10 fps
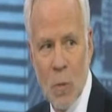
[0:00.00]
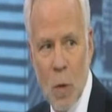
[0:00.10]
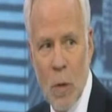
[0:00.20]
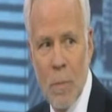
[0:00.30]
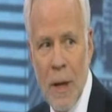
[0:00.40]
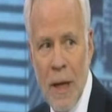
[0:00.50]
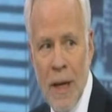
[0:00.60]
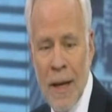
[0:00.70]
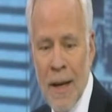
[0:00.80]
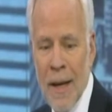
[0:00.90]
will
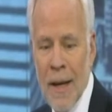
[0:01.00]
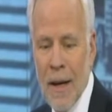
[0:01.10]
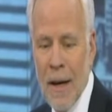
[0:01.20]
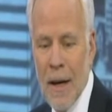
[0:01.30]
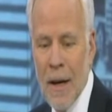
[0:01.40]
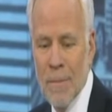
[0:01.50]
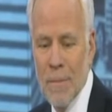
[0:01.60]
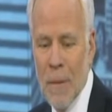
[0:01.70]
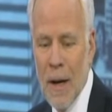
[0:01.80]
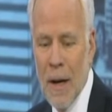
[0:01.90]
be
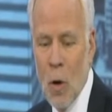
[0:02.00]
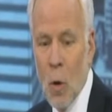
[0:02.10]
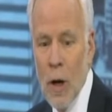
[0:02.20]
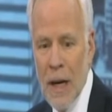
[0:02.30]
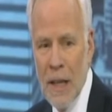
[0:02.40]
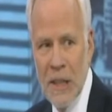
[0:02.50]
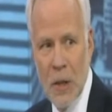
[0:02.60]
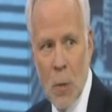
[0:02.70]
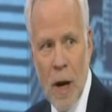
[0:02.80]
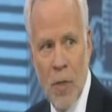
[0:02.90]
organized
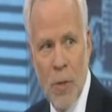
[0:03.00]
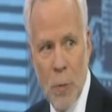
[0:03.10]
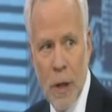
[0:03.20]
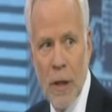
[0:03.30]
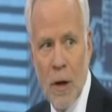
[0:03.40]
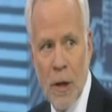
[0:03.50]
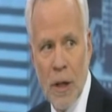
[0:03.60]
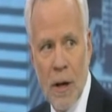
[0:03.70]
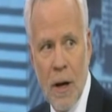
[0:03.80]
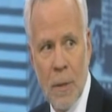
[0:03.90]
around three
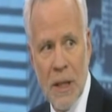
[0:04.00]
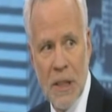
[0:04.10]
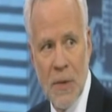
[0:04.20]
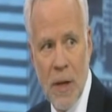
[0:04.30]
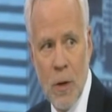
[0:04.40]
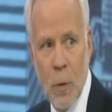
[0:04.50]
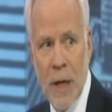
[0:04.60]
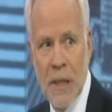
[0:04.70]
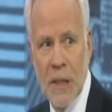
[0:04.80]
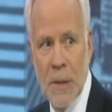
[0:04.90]
large economies: the
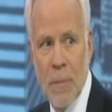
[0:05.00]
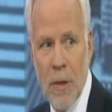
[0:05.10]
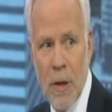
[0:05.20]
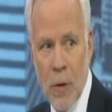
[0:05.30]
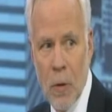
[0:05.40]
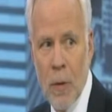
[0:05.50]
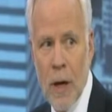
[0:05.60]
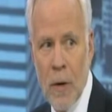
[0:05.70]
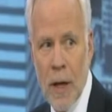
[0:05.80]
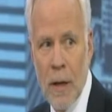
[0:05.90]
U.S., the Euro
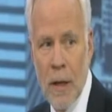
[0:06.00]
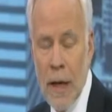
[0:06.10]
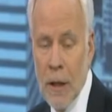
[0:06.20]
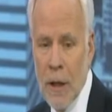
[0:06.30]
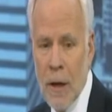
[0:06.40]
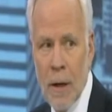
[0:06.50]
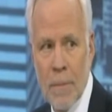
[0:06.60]
area, and China.